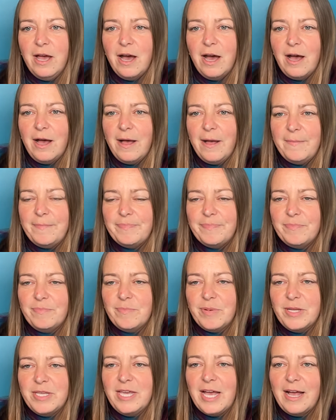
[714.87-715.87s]

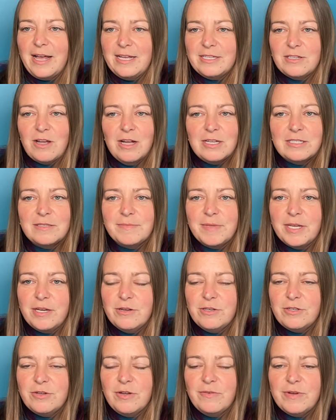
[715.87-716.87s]
But yeah, it's awesome that
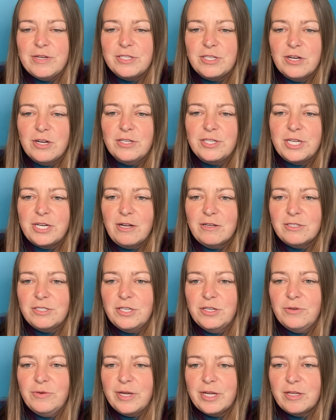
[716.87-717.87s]
you're doing research. It
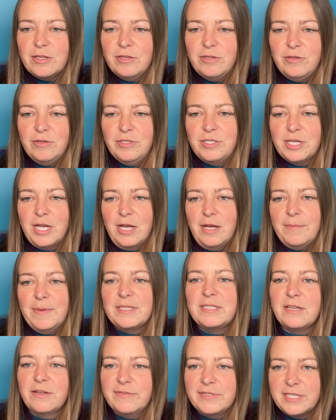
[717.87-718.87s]
also includes a
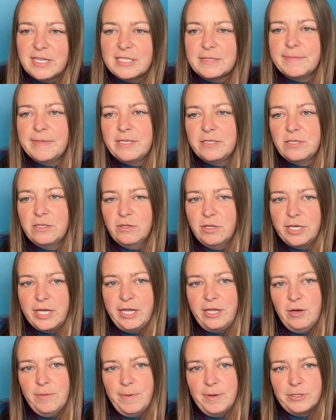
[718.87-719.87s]
self-assessment to look
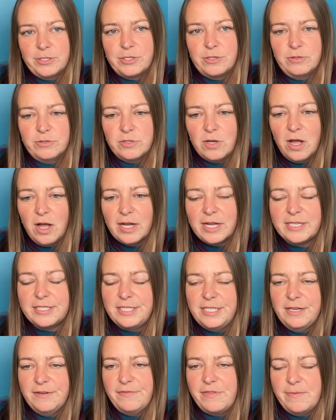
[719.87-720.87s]
at your personal dog and
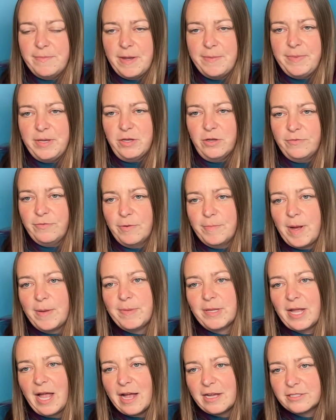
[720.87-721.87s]
see if they might be good for
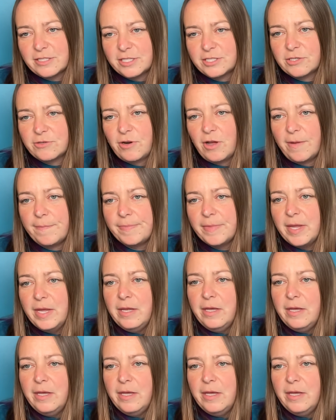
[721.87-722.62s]
public access or not.